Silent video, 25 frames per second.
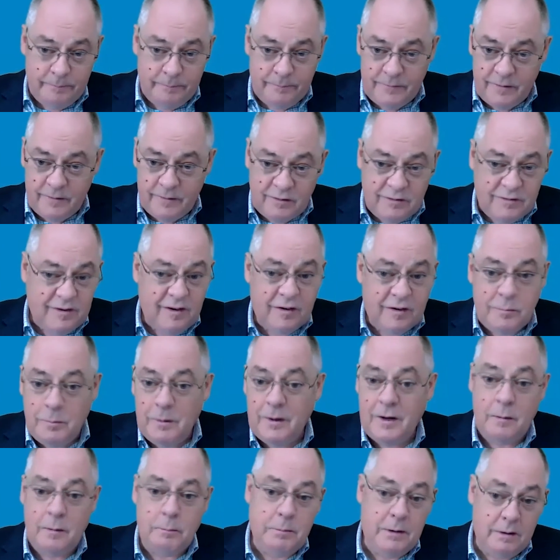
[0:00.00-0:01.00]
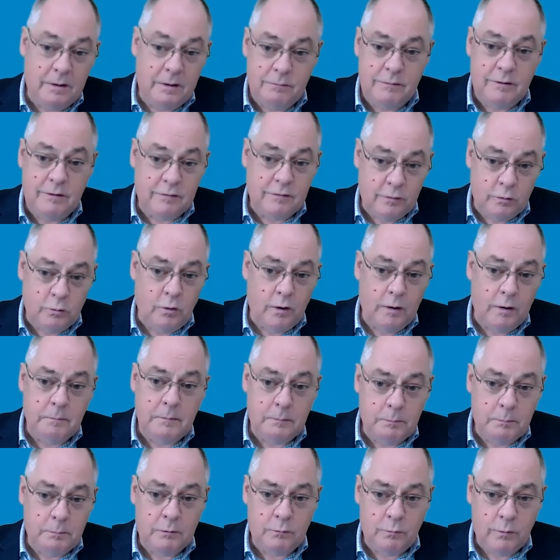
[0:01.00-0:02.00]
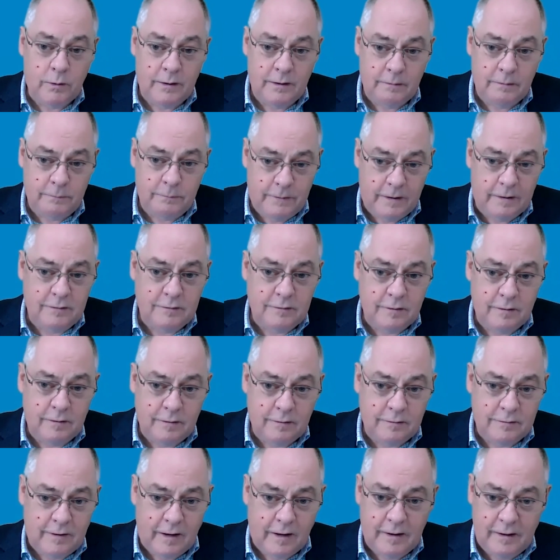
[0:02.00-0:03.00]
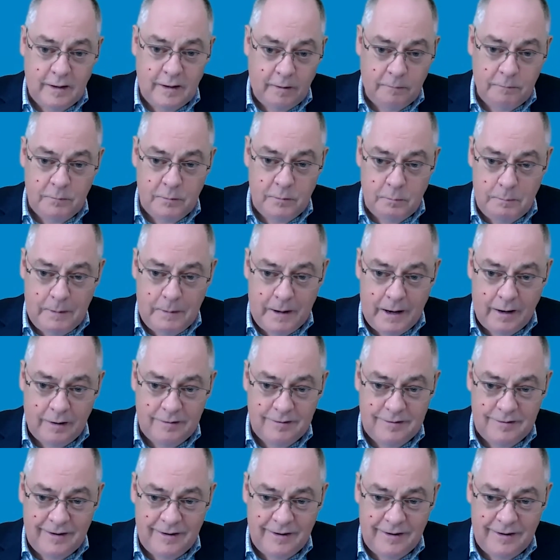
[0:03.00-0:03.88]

there's just been a bit of disagreement between the feds and the state government about,